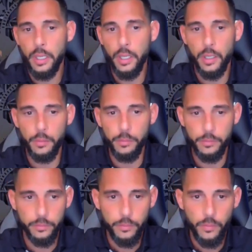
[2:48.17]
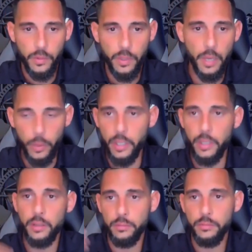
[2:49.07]
That
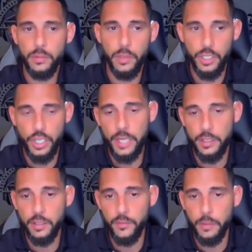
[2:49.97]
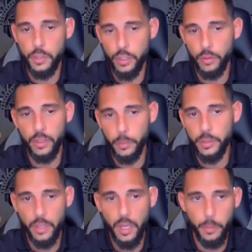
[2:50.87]
way, the chances of them showing up
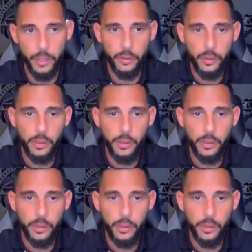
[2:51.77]
is a lot better.